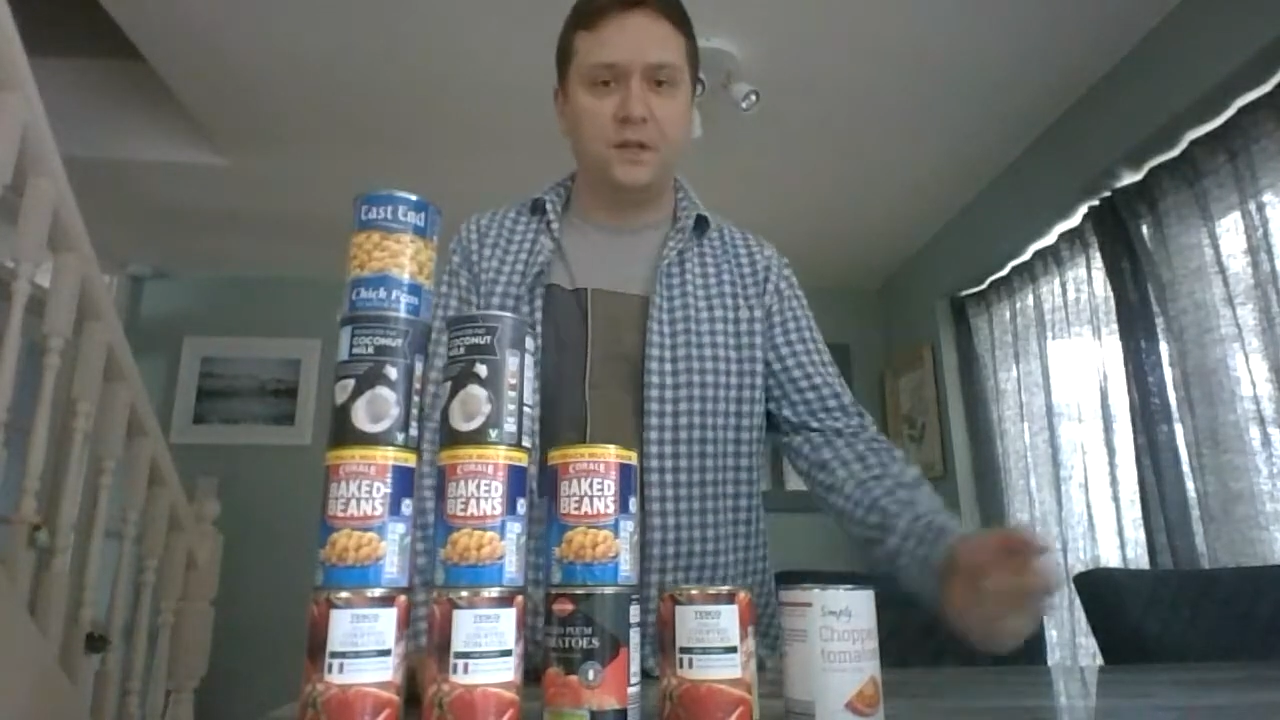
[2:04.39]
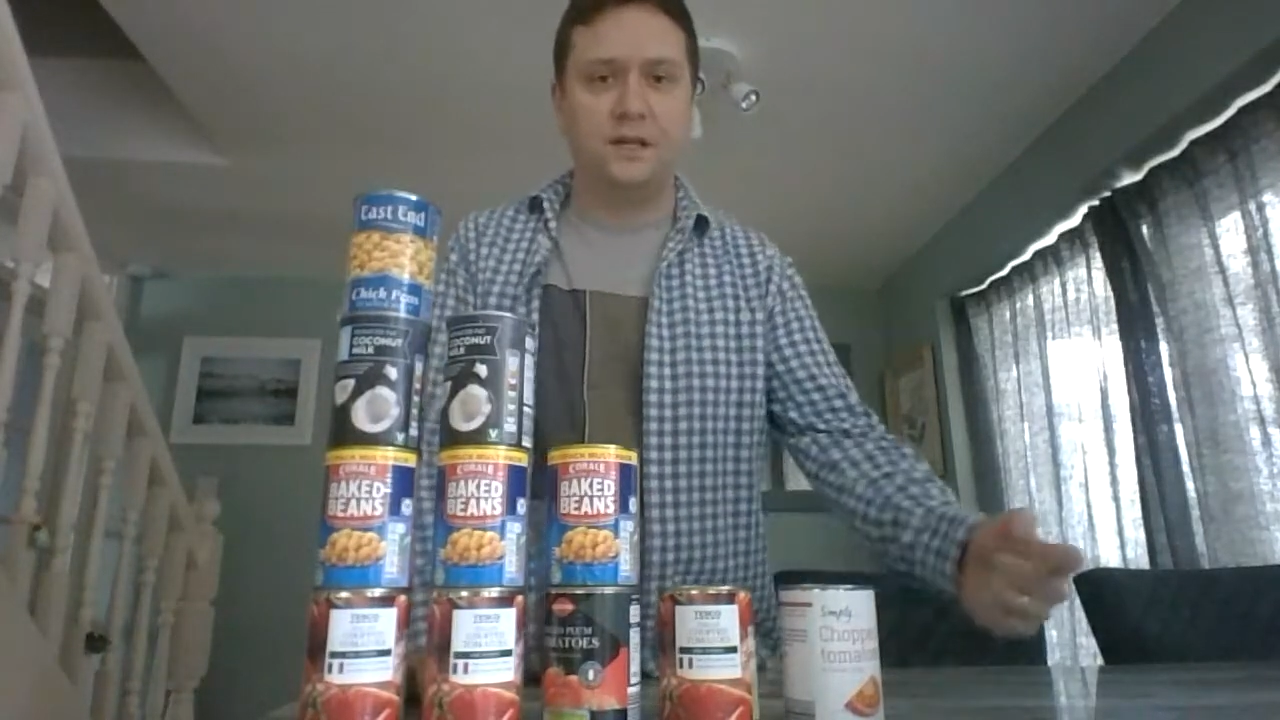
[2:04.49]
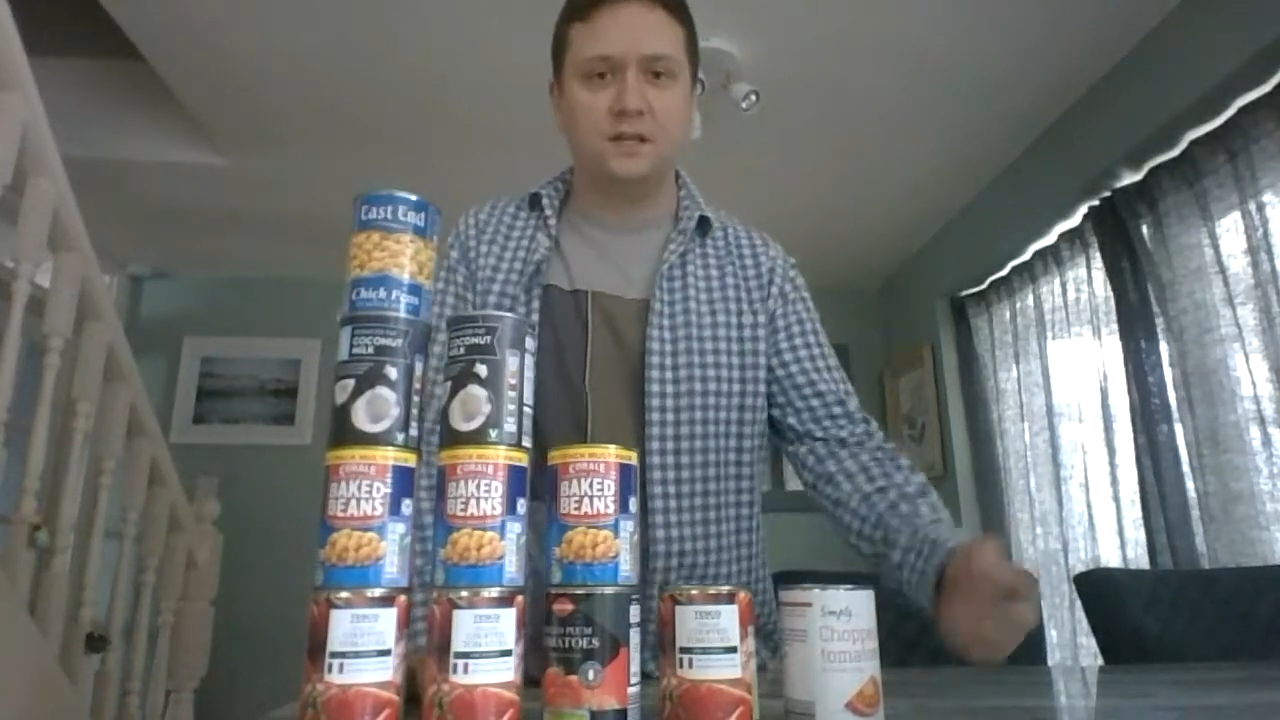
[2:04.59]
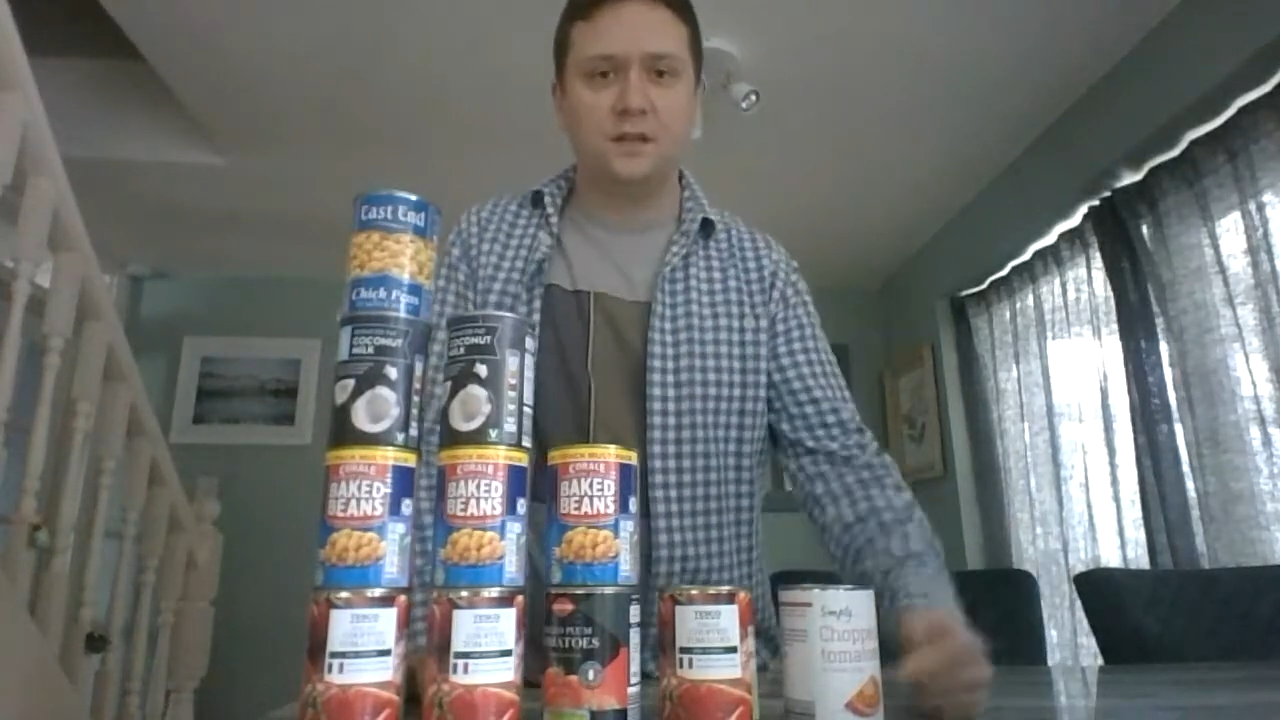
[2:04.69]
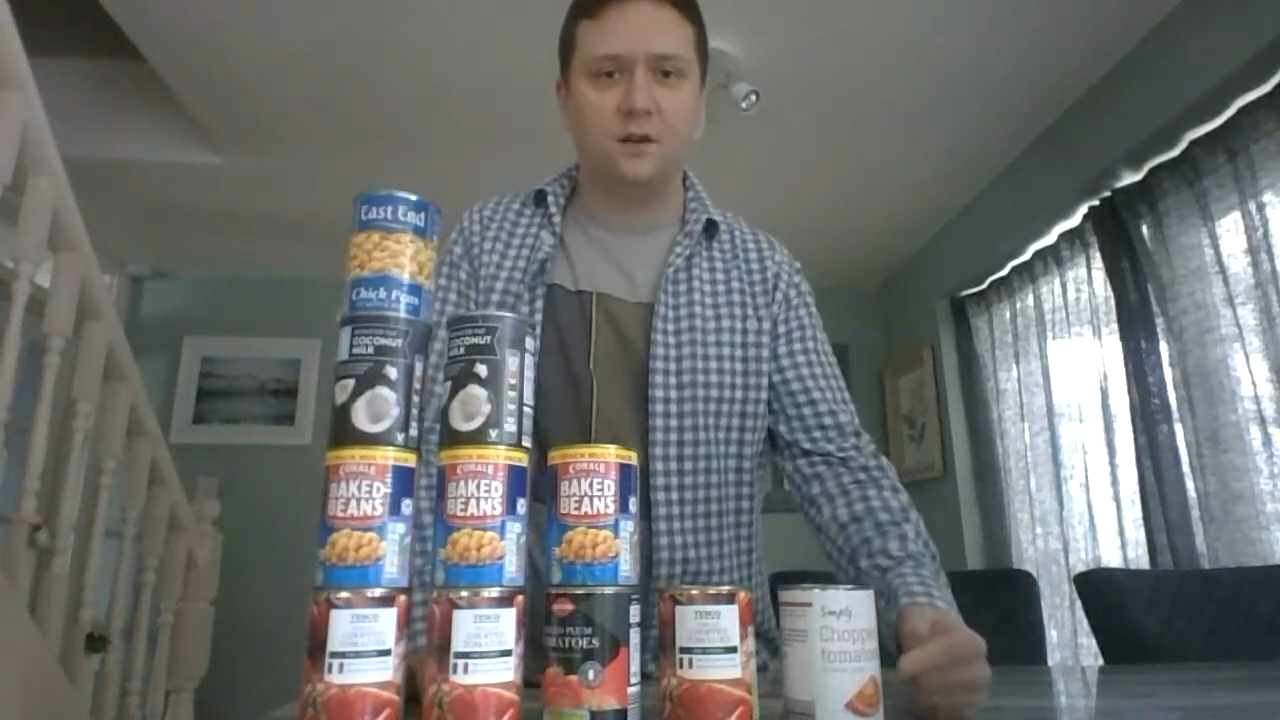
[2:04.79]

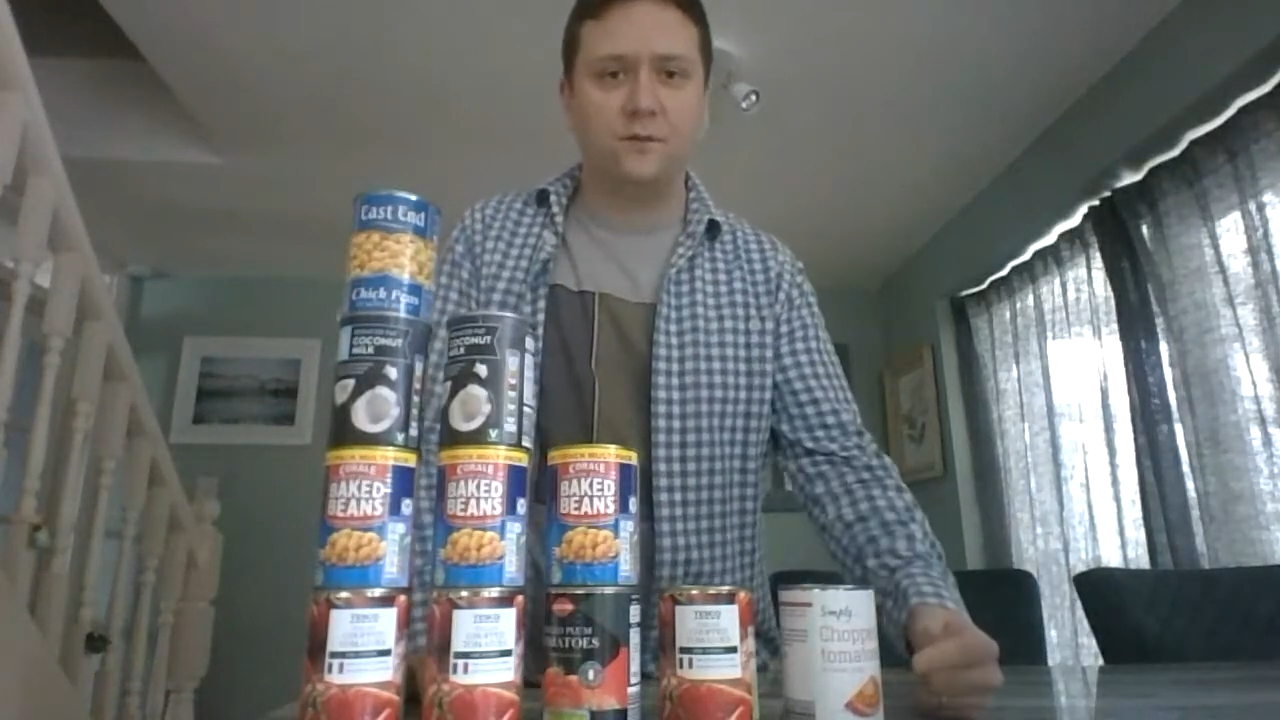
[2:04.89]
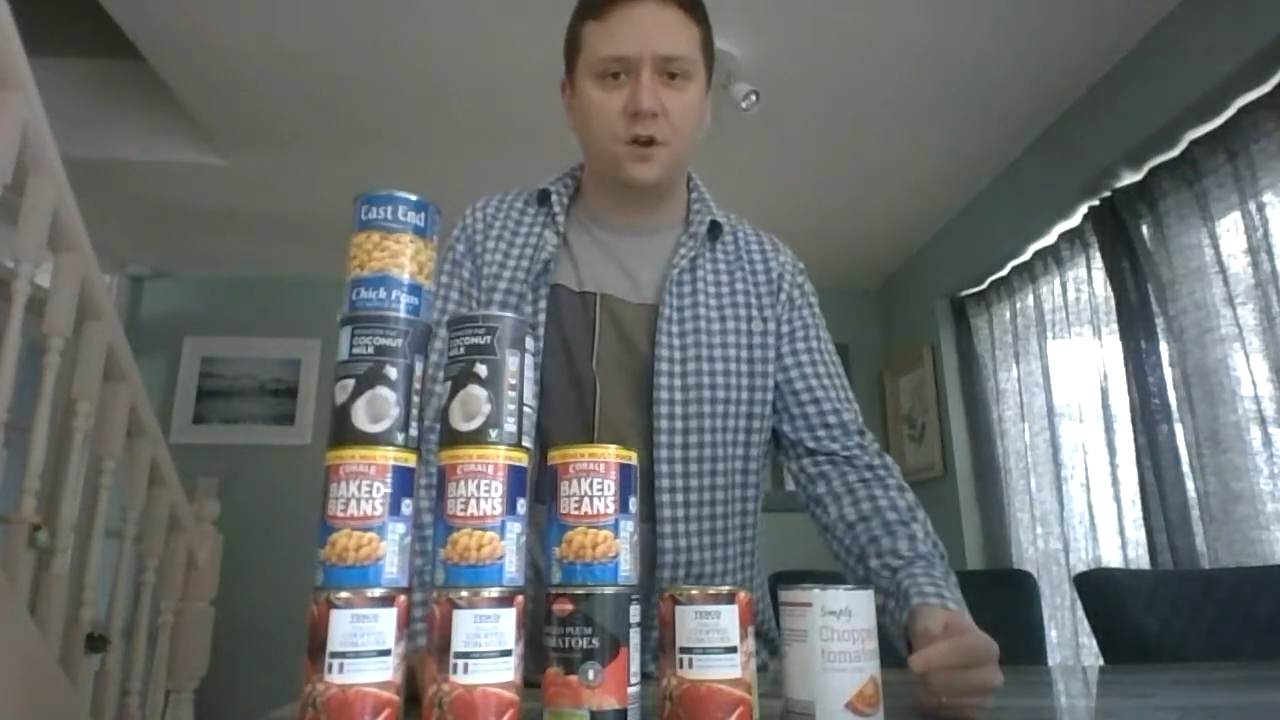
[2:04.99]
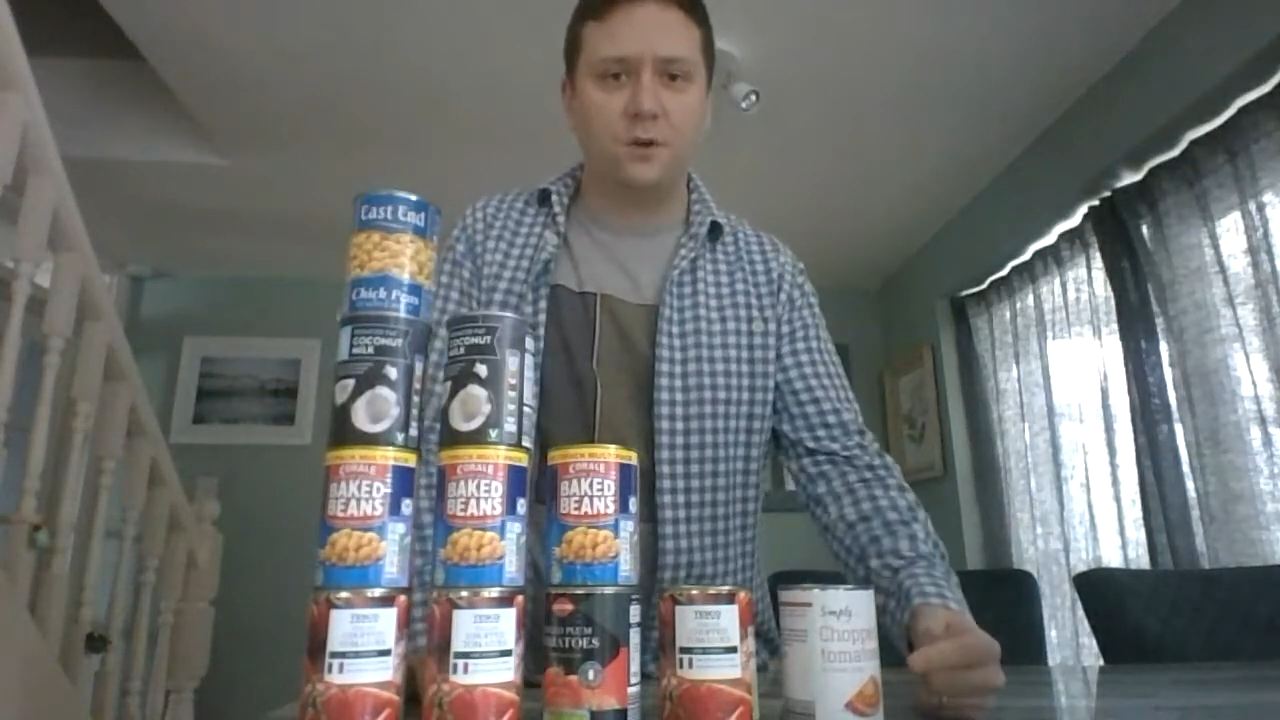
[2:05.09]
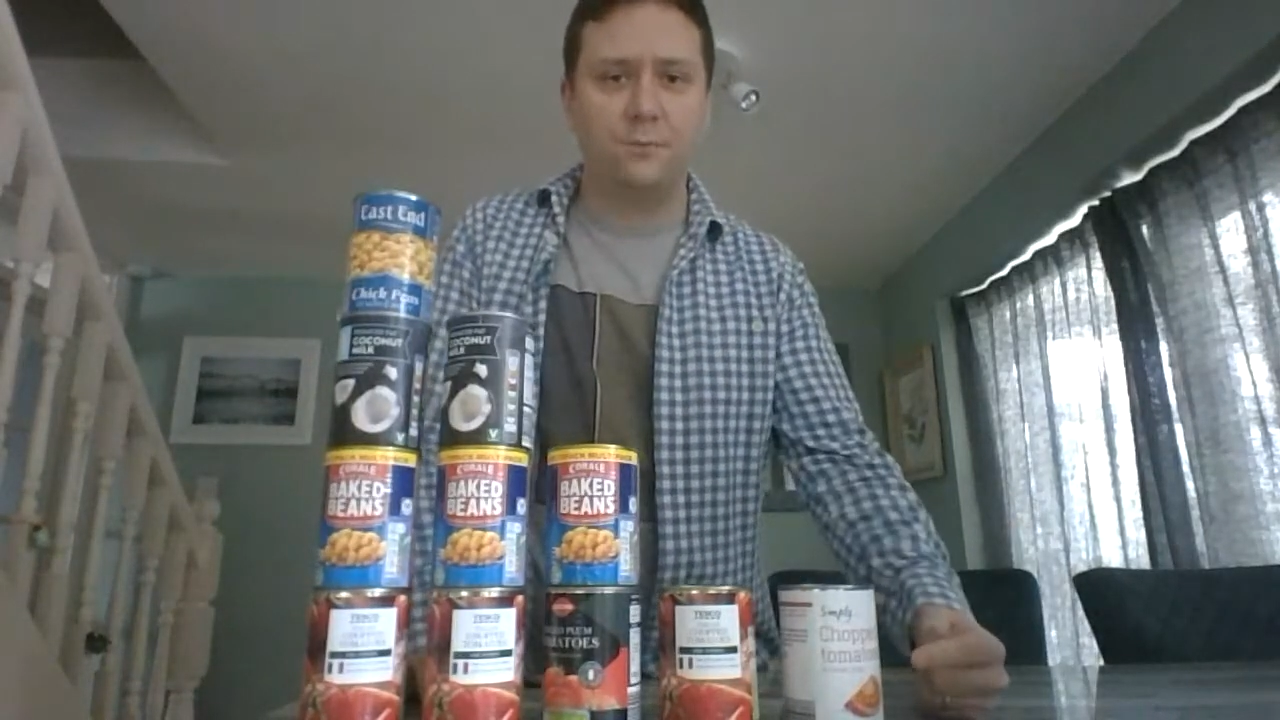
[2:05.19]
is I've got a